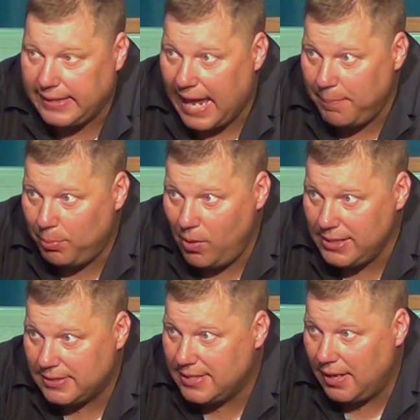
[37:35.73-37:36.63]
At that
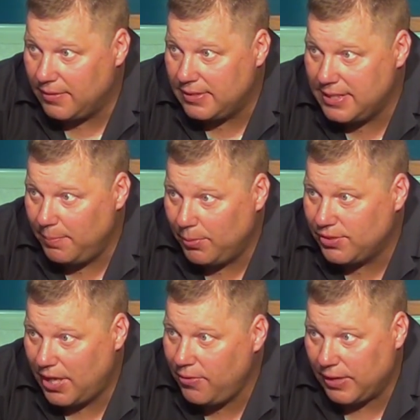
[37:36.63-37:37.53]
point, the, te-
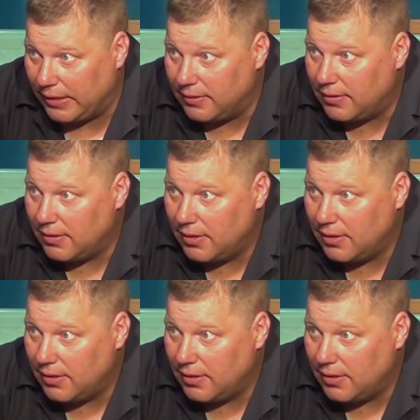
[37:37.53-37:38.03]
the nothing.